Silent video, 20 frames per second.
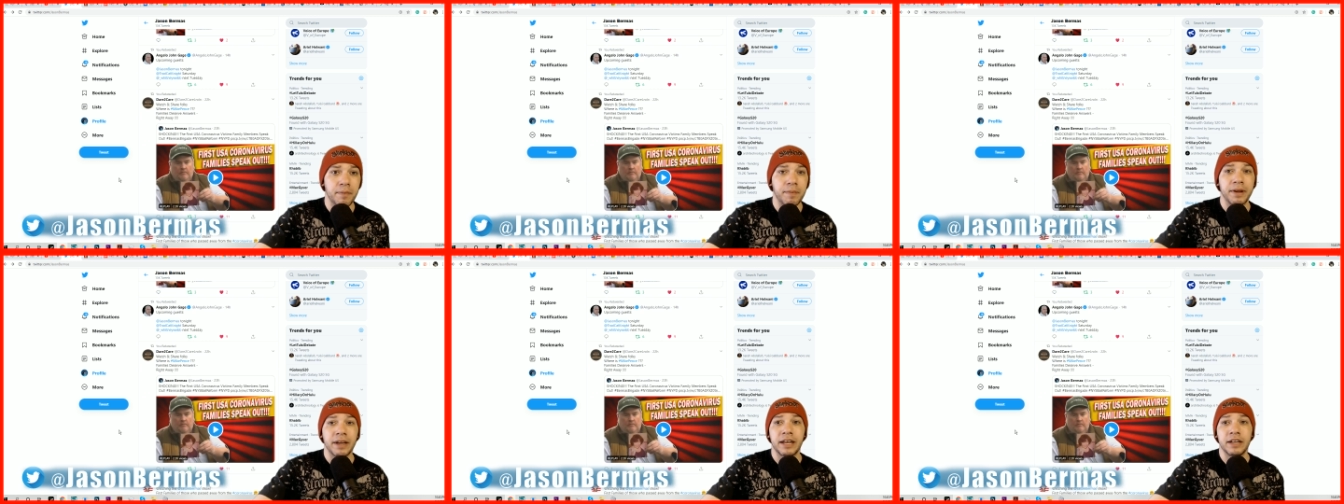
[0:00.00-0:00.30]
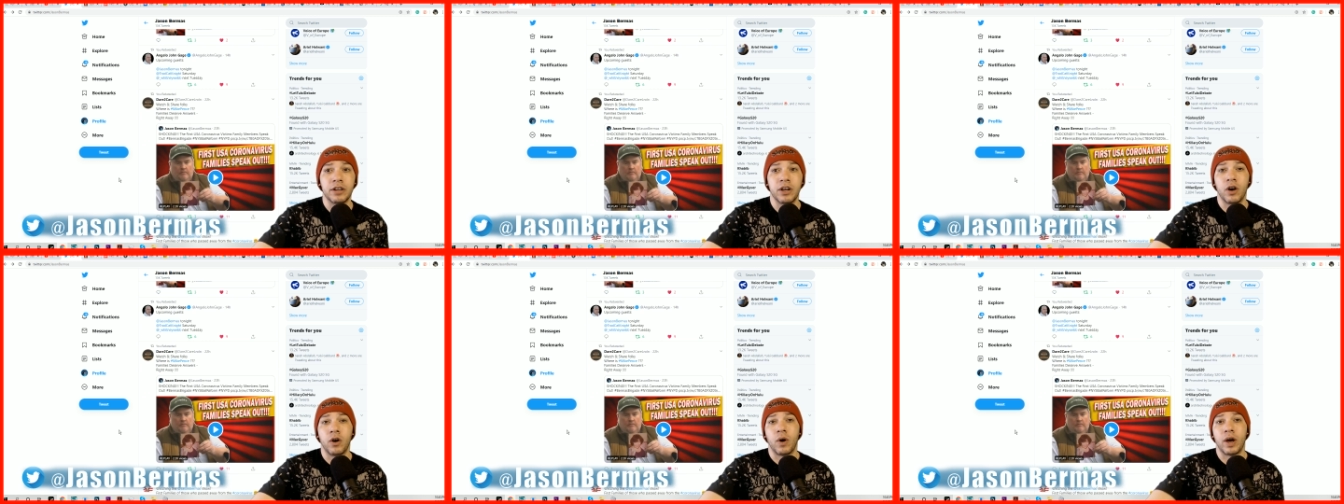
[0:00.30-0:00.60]
and I
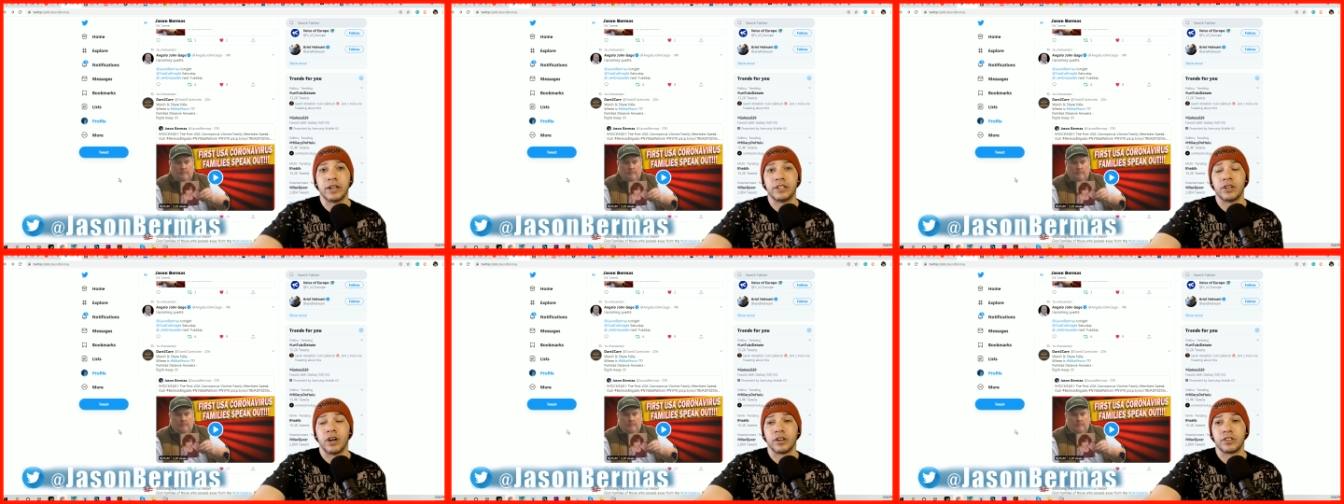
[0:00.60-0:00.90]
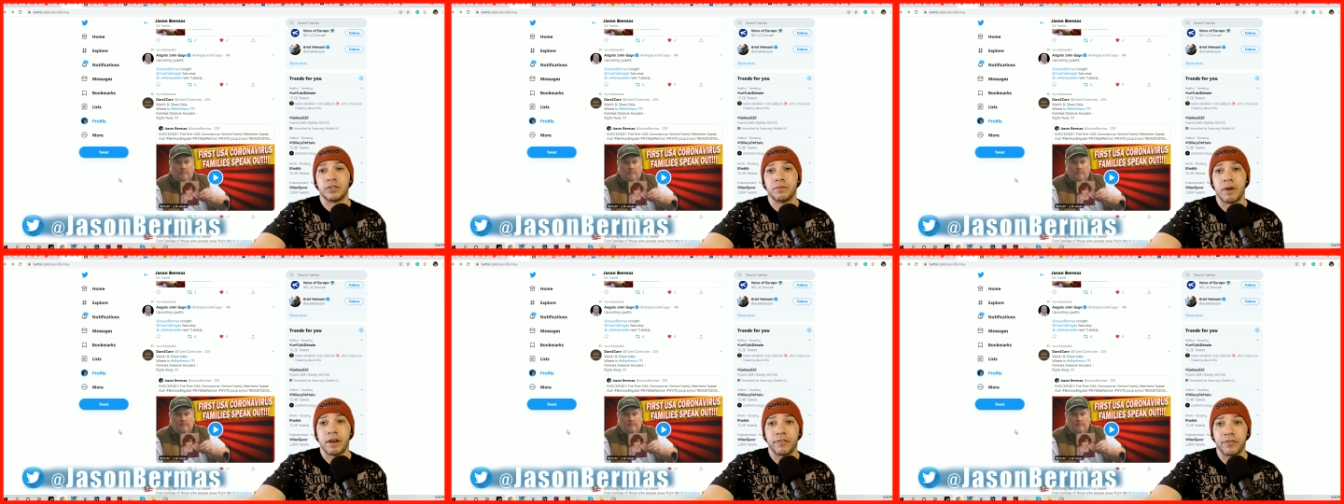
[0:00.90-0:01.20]
know I talked
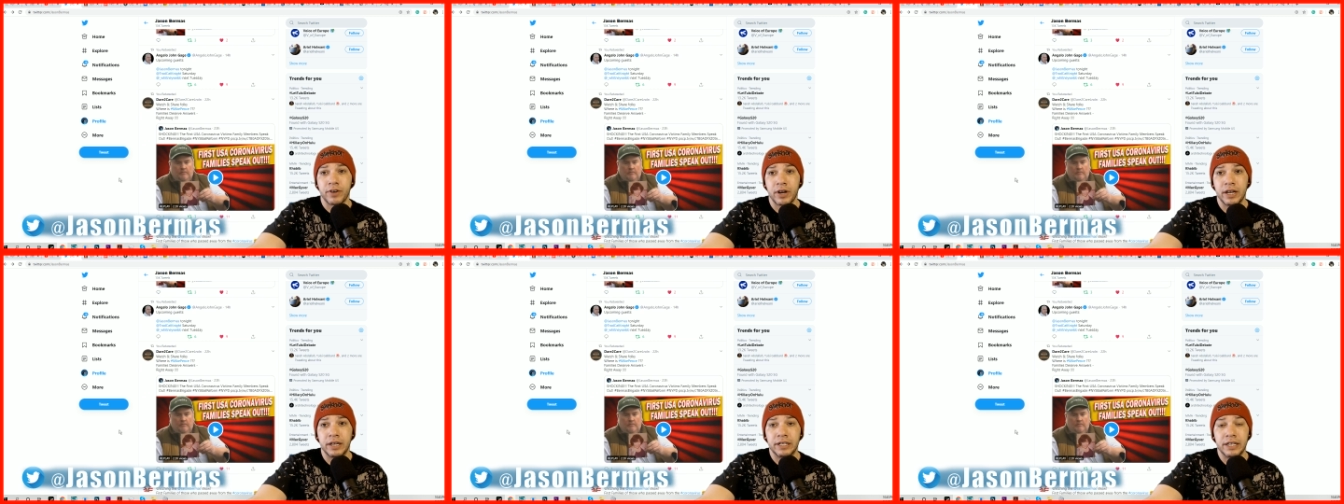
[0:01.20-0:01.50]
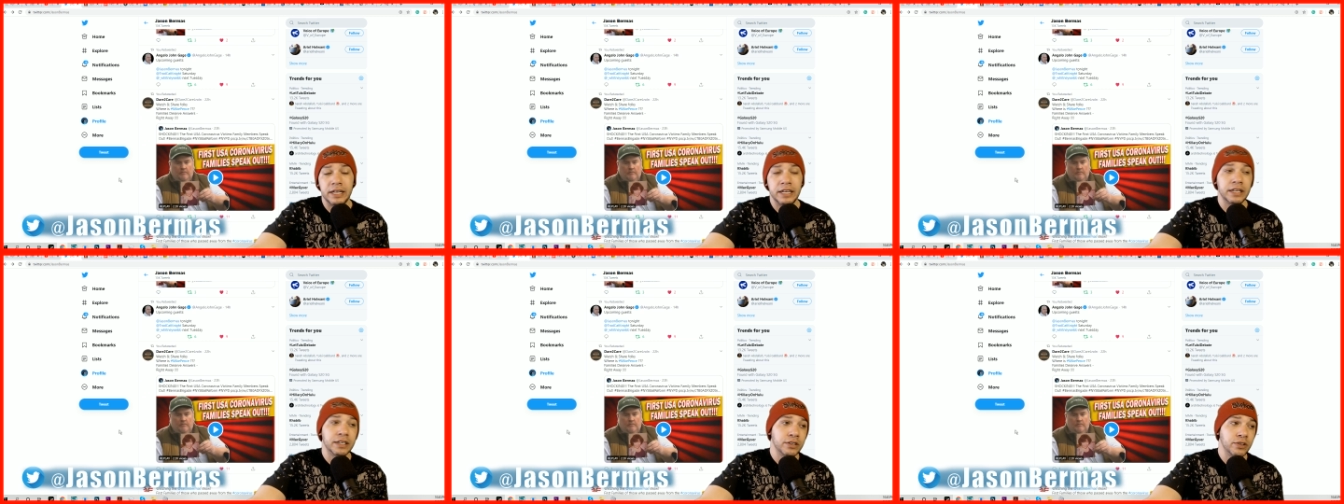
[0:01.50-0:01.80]
to my friend
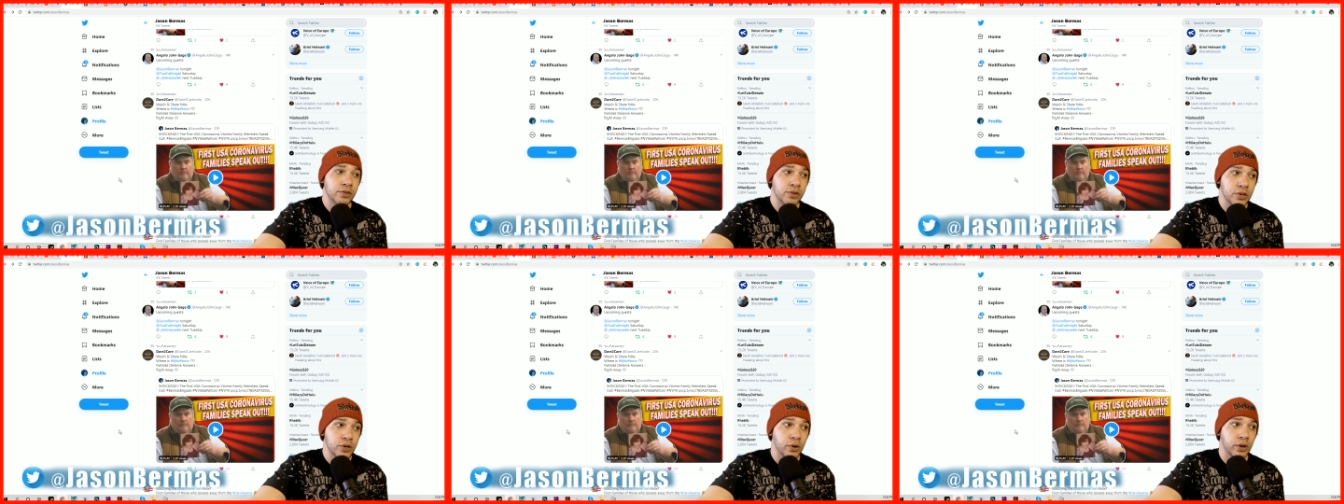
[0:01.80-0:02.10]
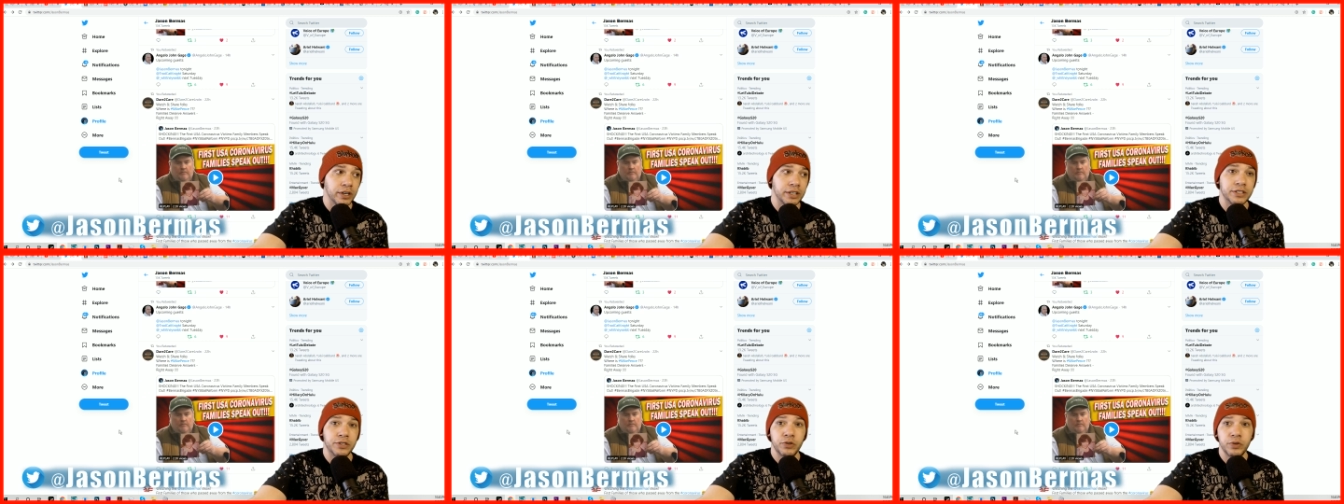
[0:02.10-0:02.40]
in New
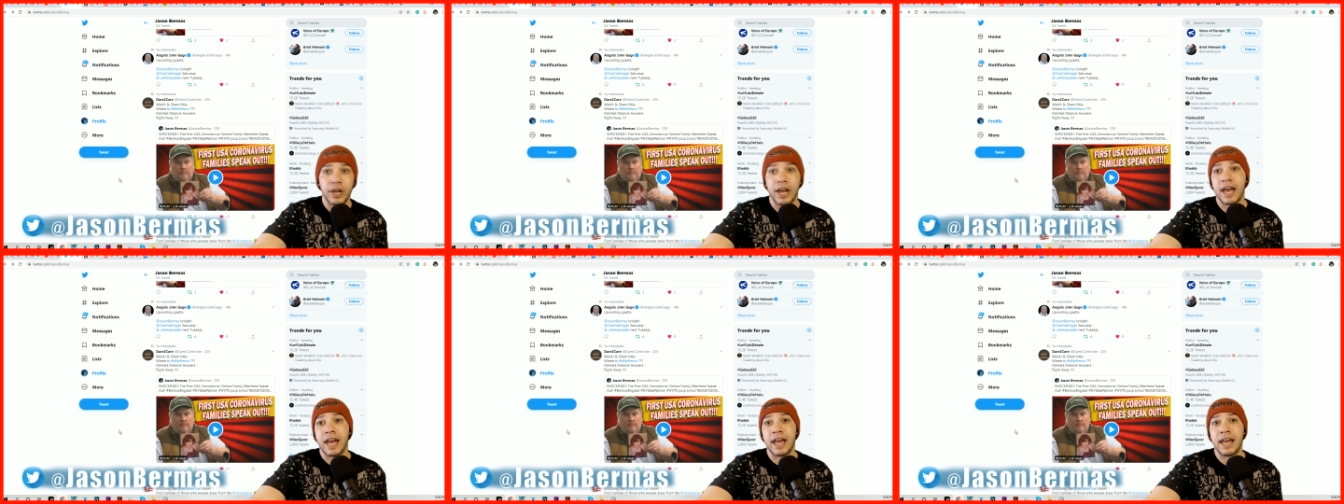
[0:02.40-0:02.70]
York today,